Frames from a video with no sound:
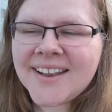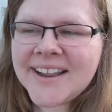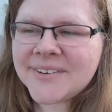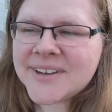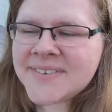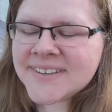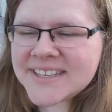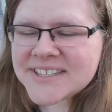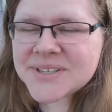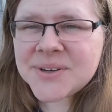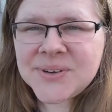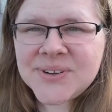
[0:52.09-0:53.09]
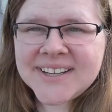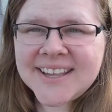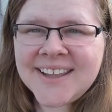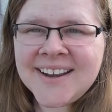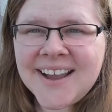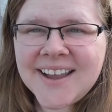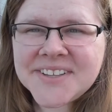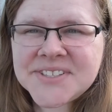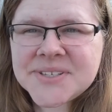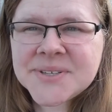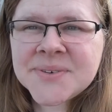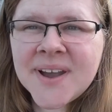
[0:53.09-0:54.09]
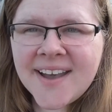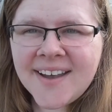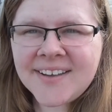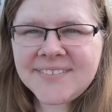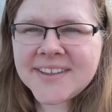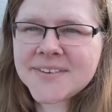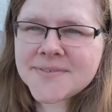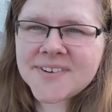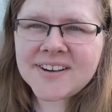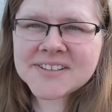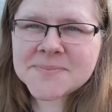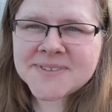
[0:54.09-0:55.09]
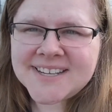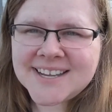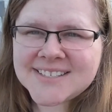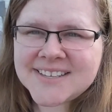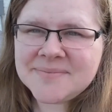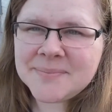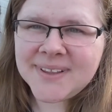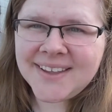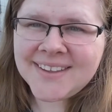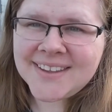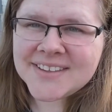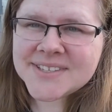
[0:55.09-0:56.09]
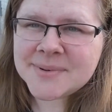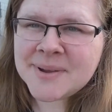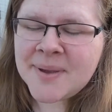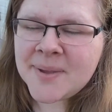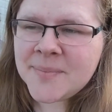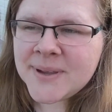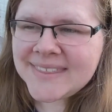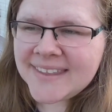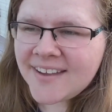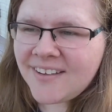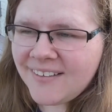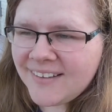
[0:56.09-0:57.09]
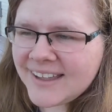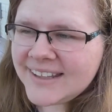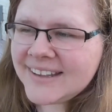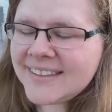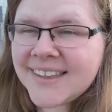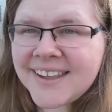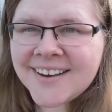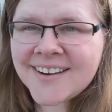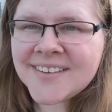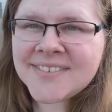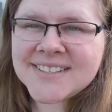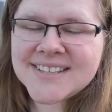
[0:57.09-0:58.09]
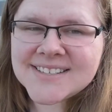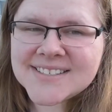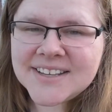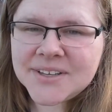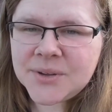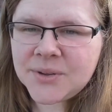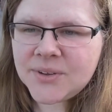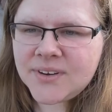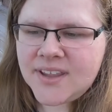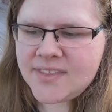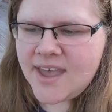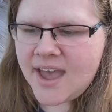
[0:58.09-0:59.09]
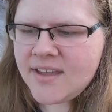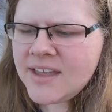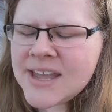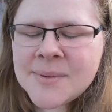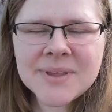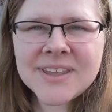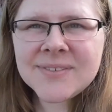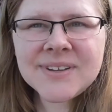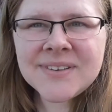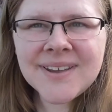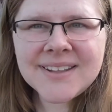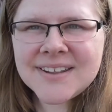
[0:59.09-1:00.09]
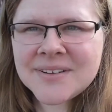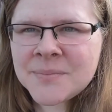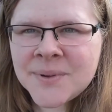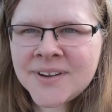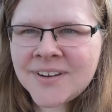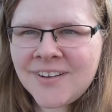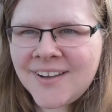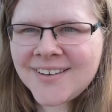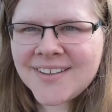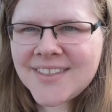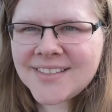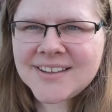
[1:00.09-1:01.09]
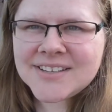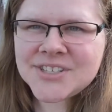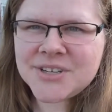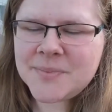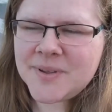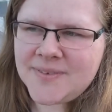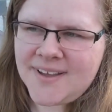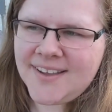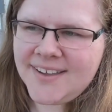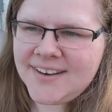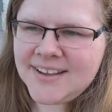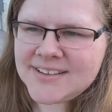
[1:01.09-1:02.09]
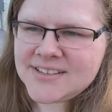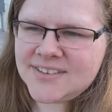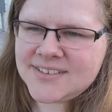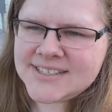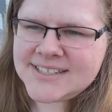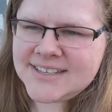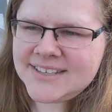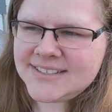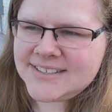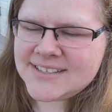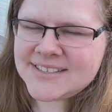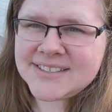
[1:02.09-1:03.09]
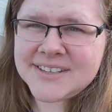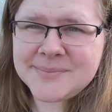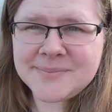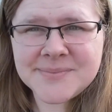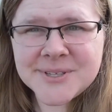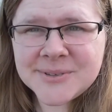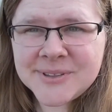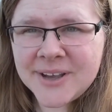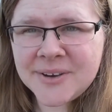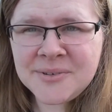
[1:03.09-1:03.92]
Now if it gets cold again, I do have a frost protection blanket, so I might put that on later if it does get cold and that. But even if I didn't put it on, the lettuce should be fine as long as it doesn't dip too low,